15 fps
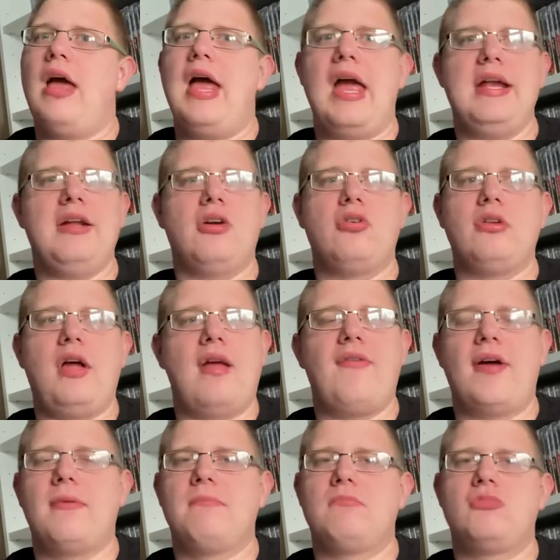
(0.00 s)
ain't that good
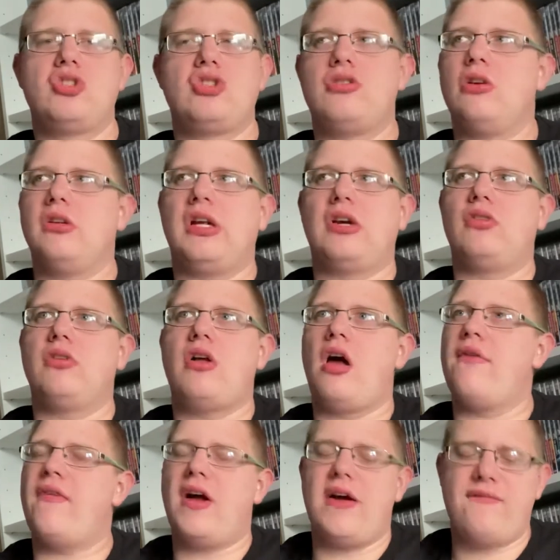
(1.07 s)
either. Just not that good
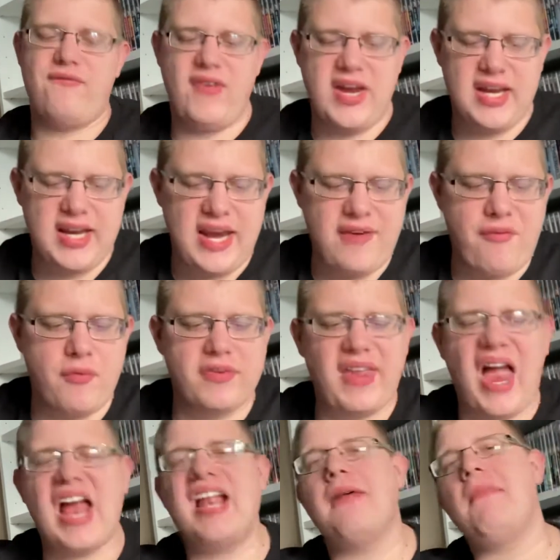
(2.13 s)
either. I think if it was
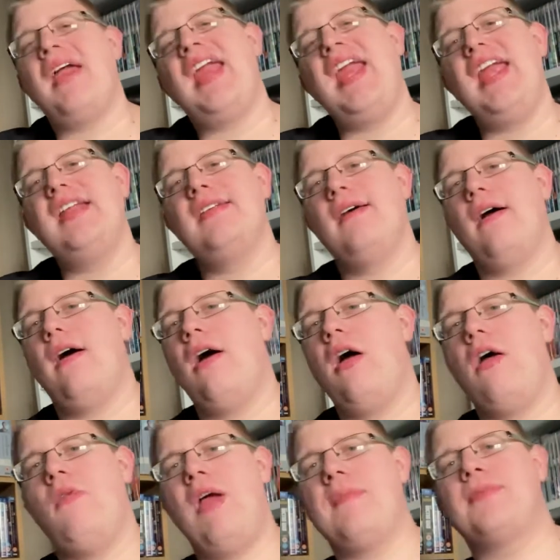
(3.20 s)
animated,
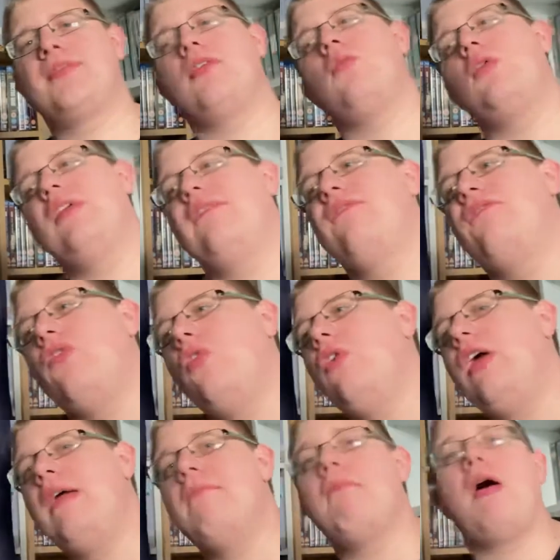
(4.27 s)
episode 1 and 4,
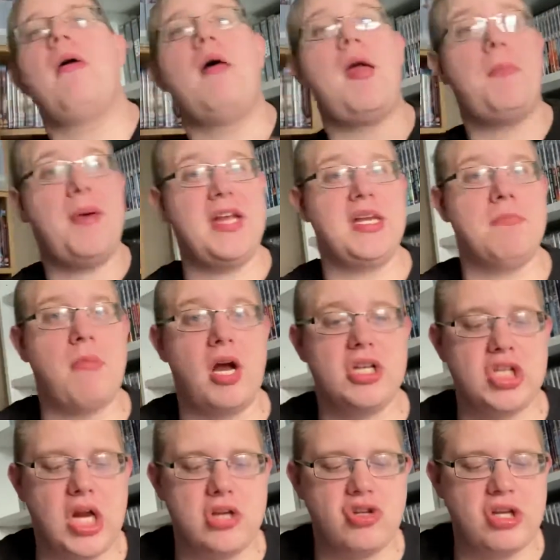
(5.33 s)
my opinion might
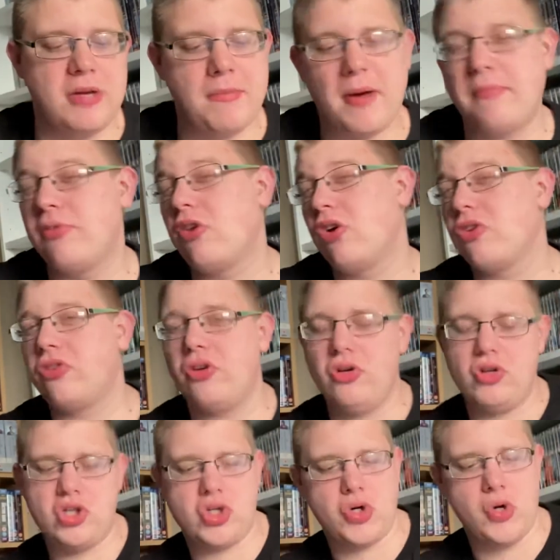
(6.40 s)
change on it, but I'm not too
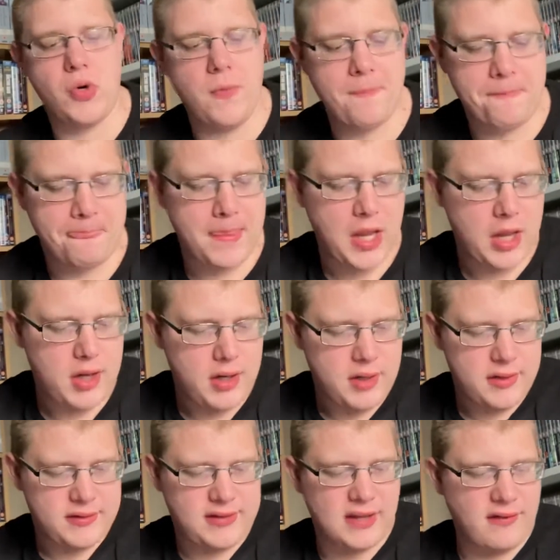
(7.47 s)
sure.
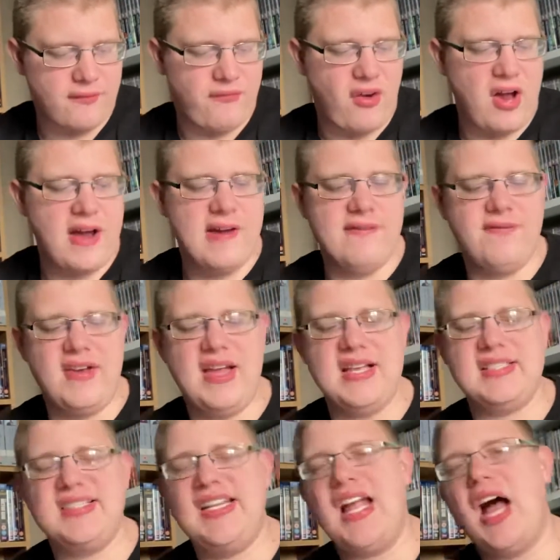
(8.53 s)
Season 5
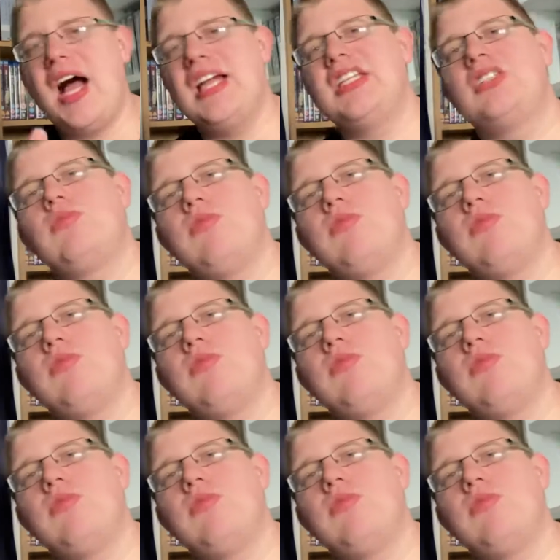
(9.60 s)
is The Ice